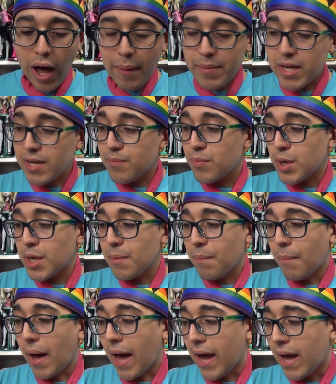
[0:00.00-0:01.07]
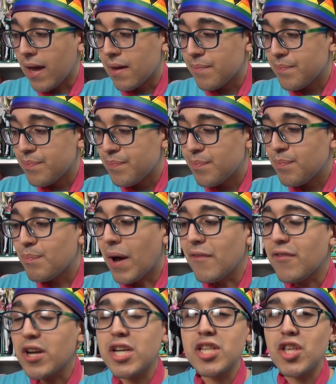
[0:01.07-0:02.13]
I'm gonna bring my
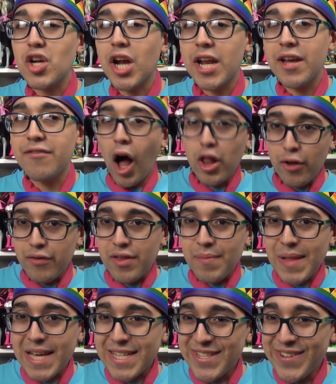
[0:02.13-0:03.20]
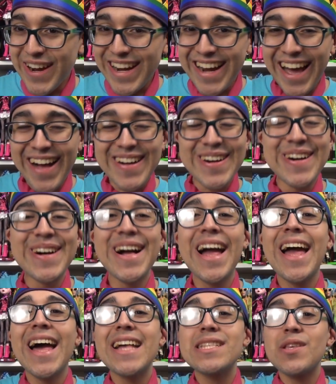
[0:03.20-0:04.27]
Frankies are kind of all over the place right now,
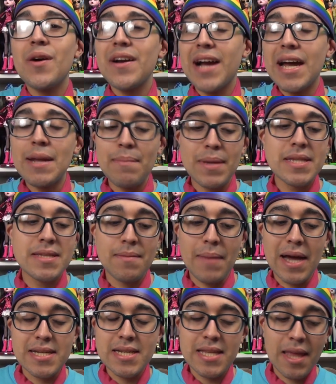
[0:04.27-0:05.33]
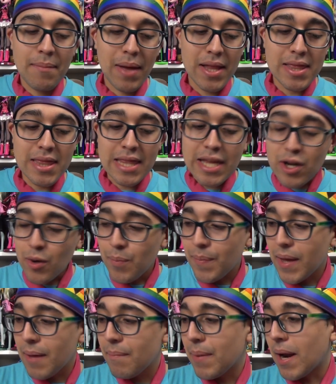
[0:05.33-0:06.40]
so I kind of mix and match them a little
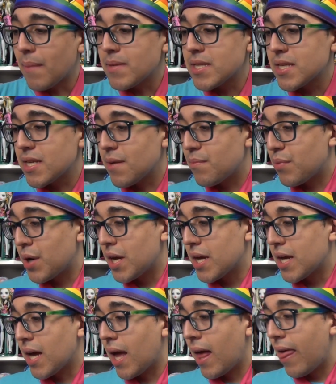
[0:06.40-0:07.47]
bit. But I'm just gonna bring